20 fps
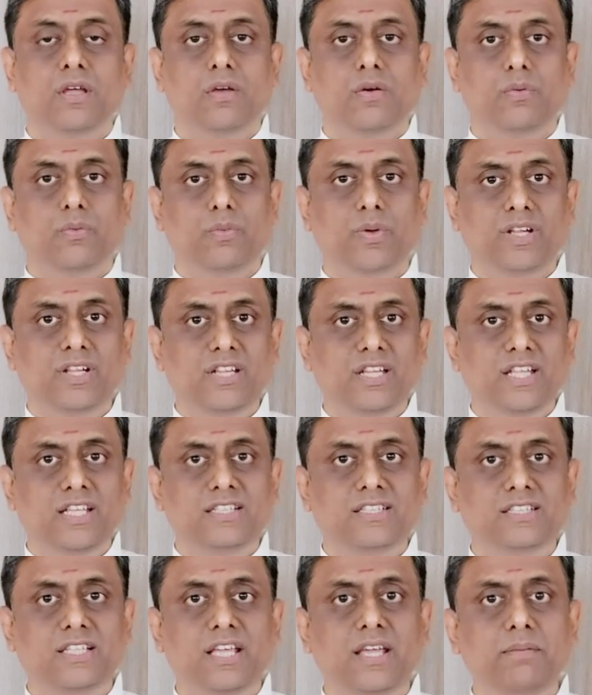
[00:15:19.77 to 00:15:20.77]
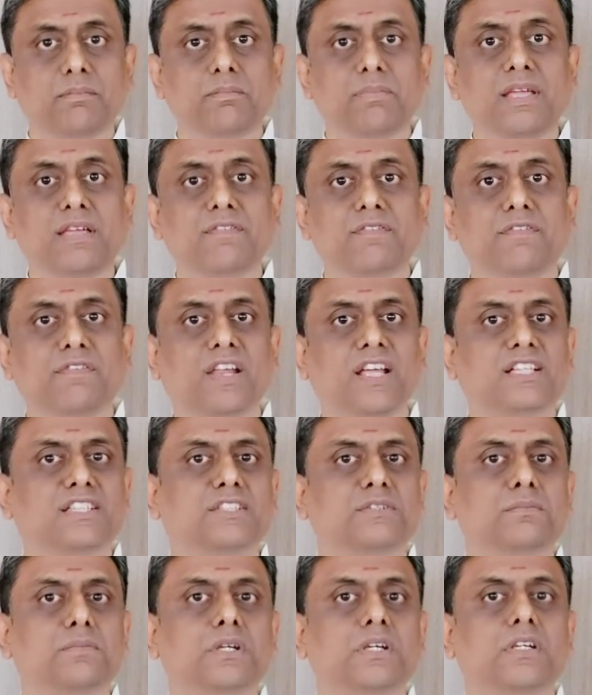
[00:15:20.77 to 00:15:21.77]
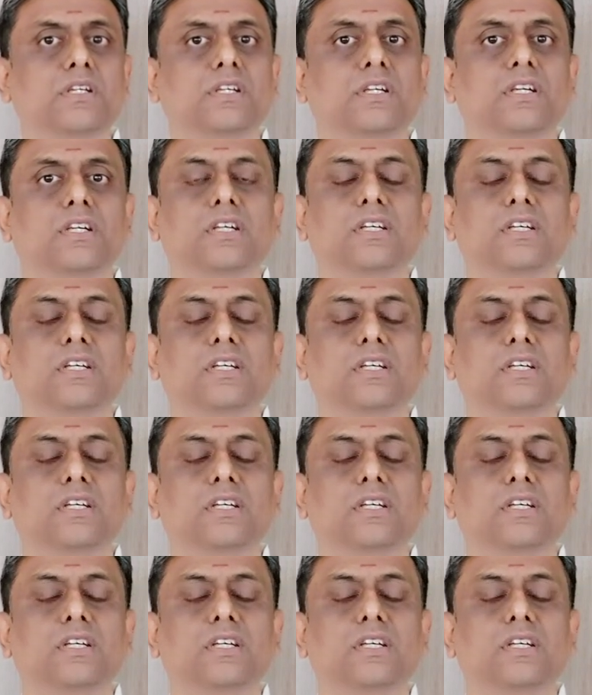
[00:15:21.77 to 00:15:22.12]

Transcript: When they say be flexible,